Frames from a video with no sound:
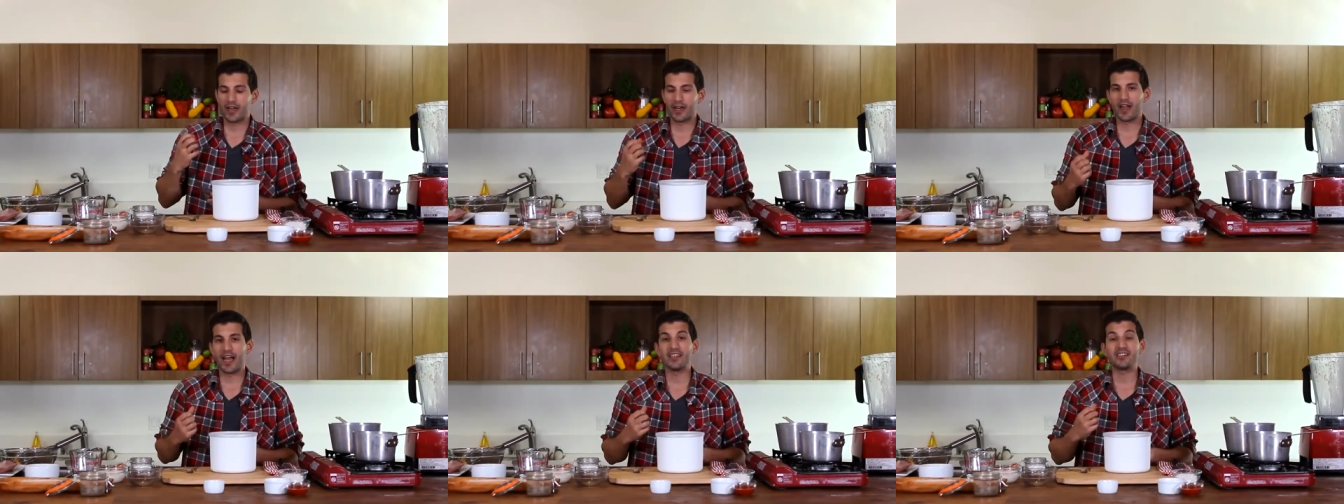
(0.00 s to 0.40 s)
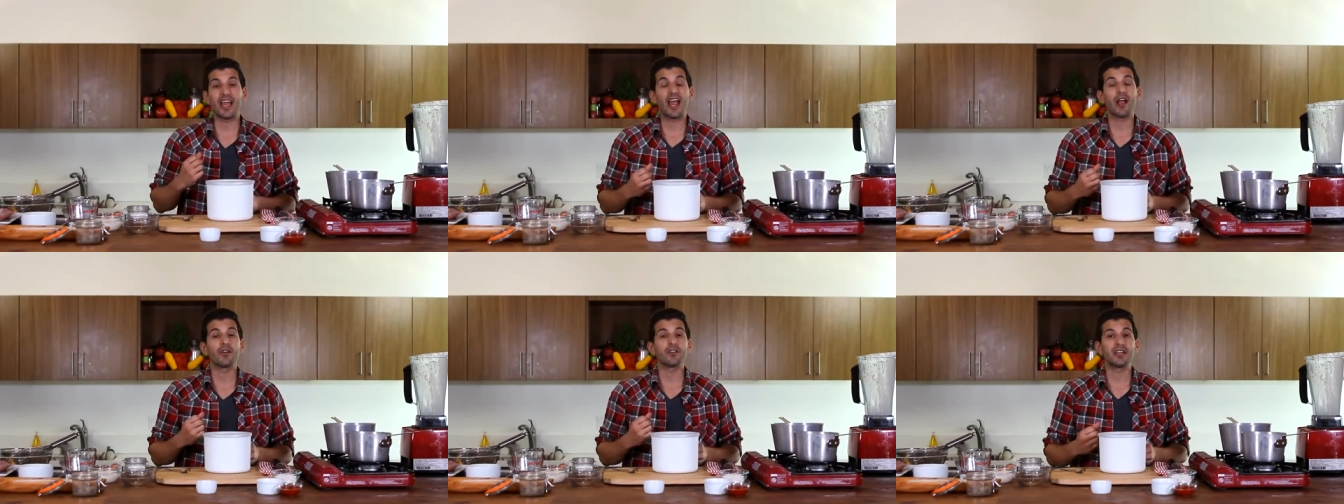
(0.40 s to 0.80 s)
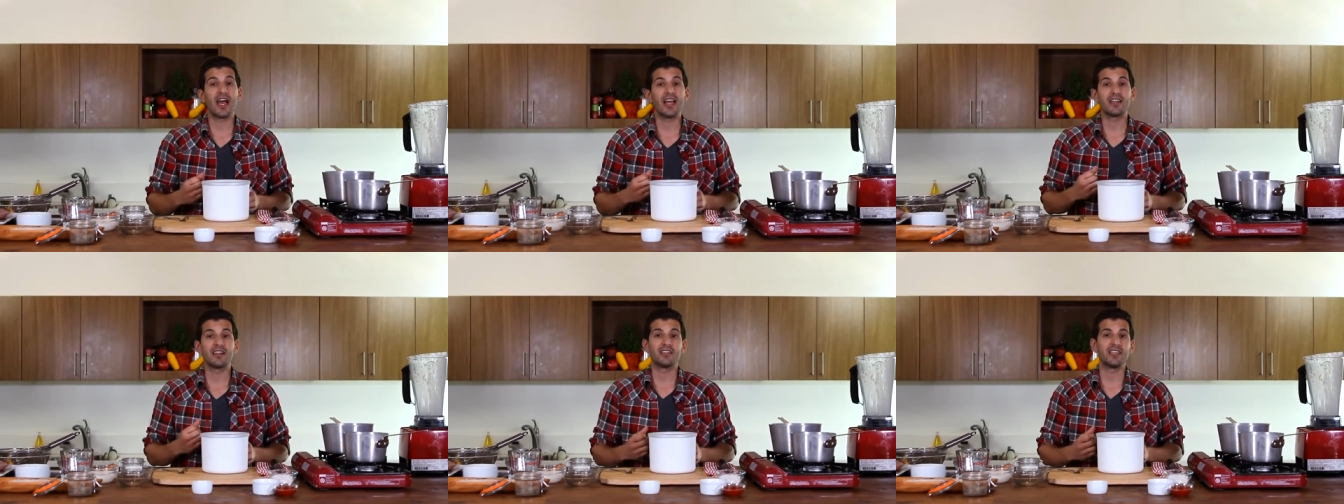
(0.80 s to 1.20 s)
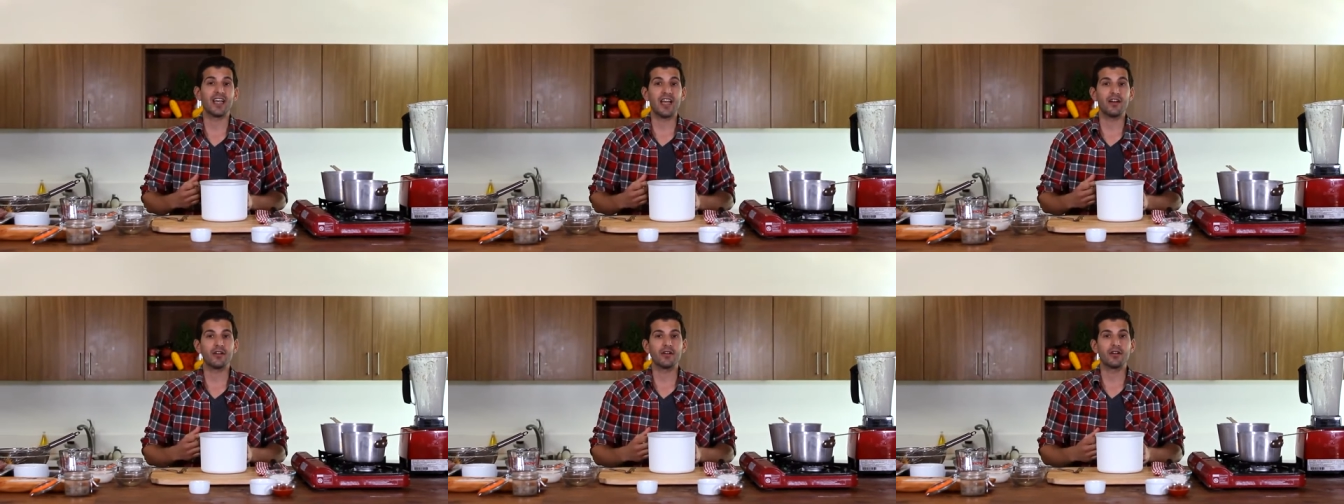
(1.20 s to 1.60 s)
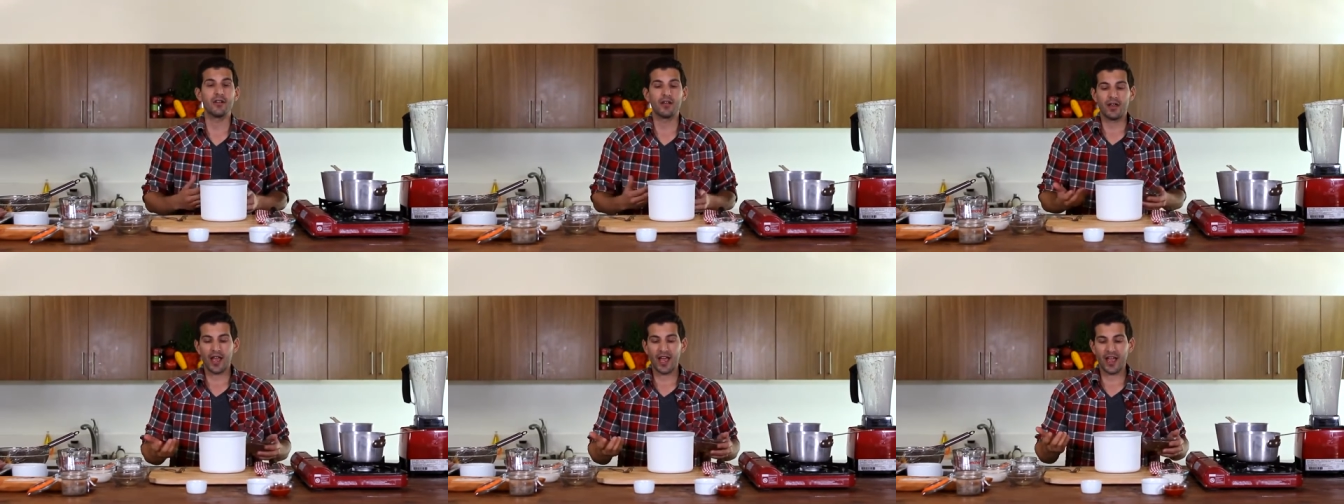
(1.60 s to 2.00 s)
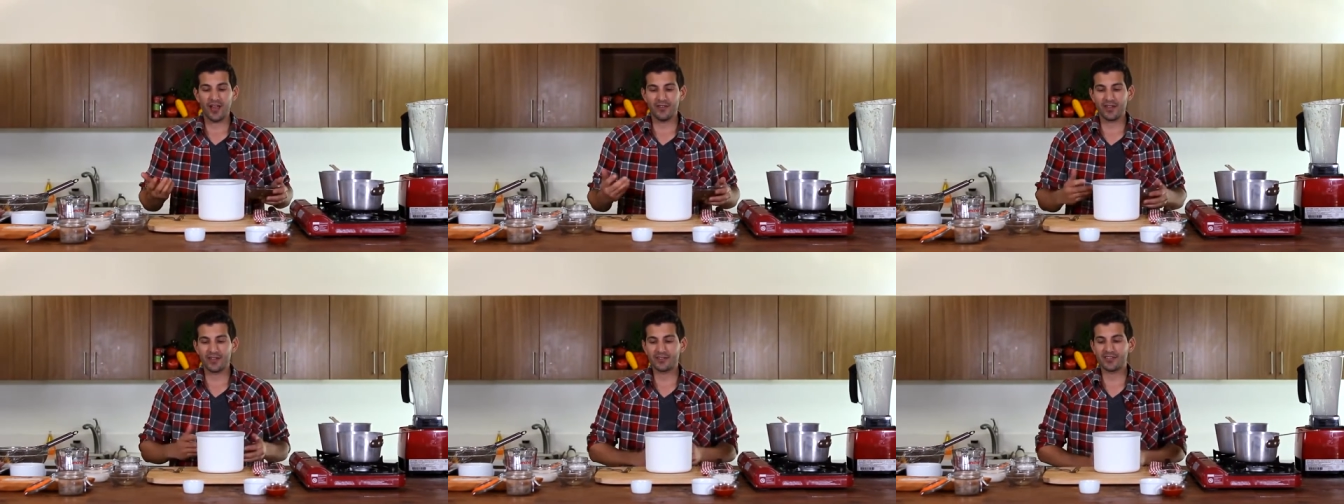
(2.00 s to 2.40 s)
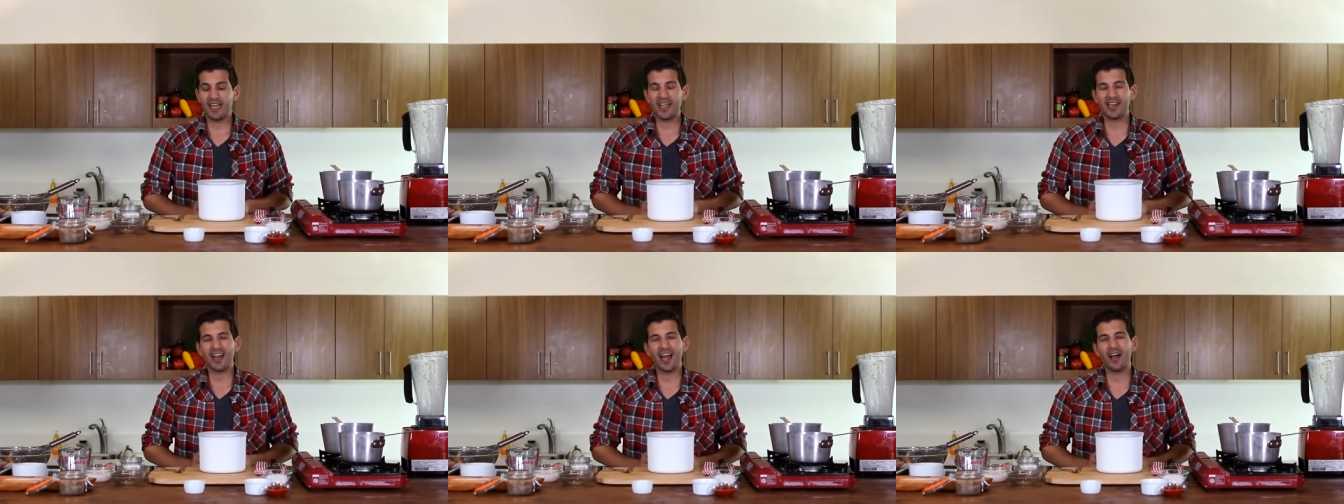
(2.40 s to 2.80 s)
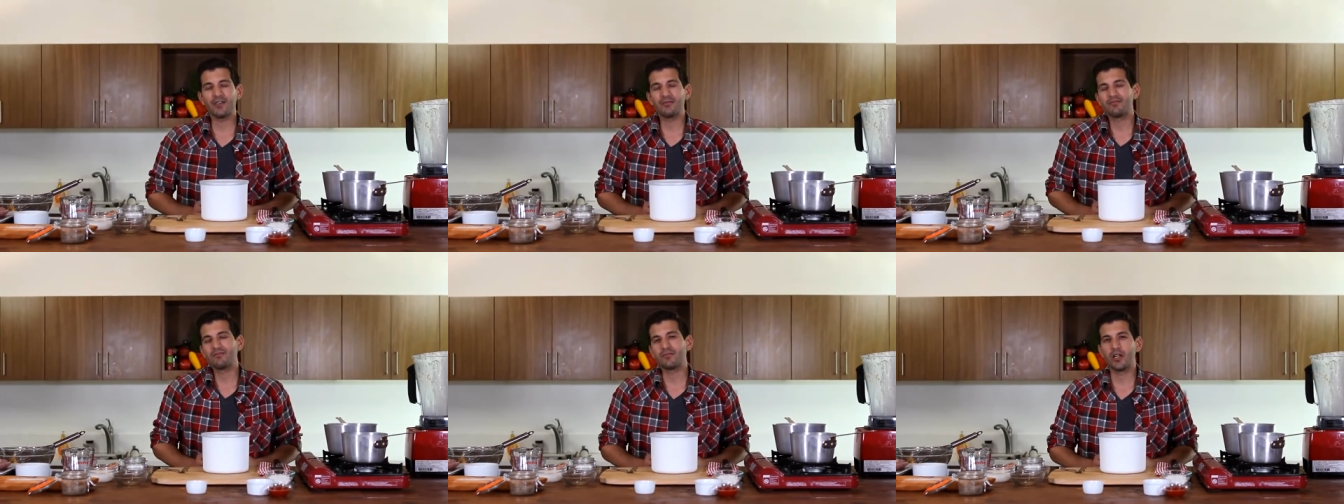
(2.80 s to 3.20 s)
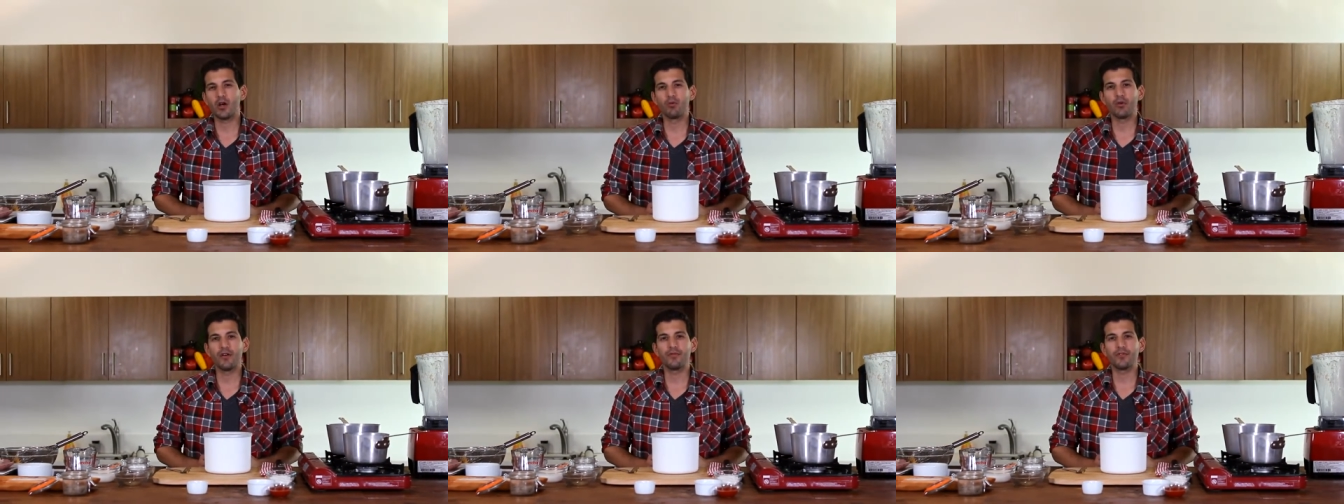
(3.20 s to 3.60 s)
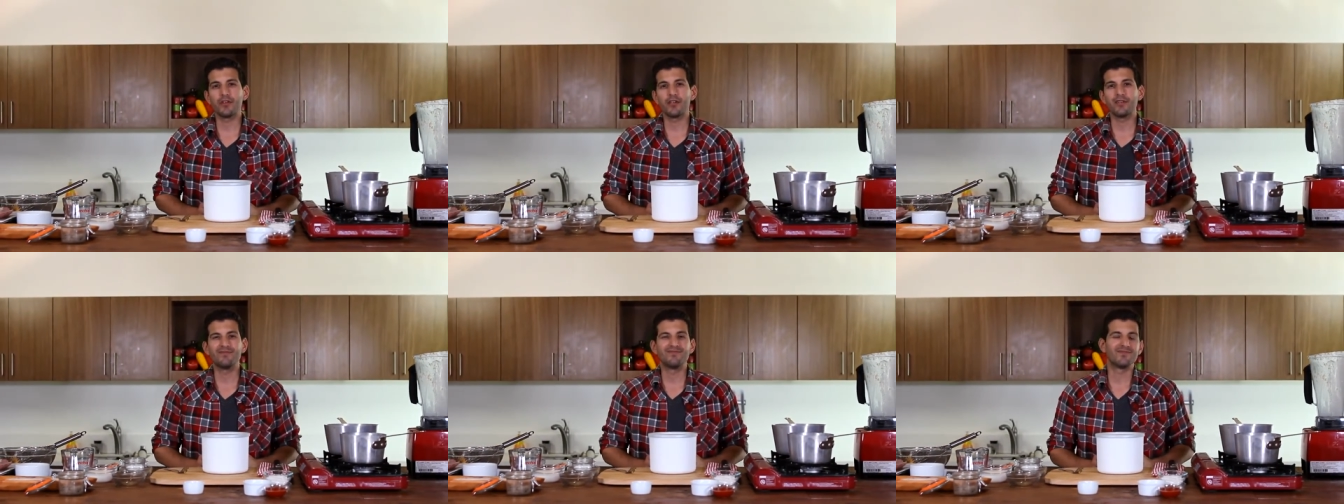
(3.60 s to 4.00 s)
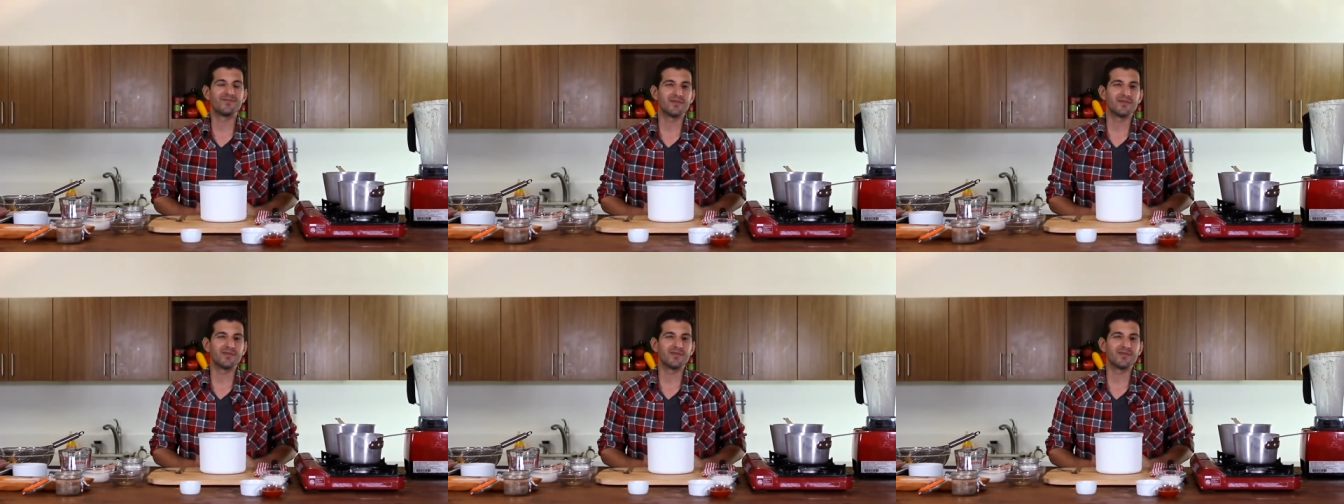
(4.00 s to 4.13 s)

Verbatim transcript: in a nice airtight container and then take it out, you know, roughly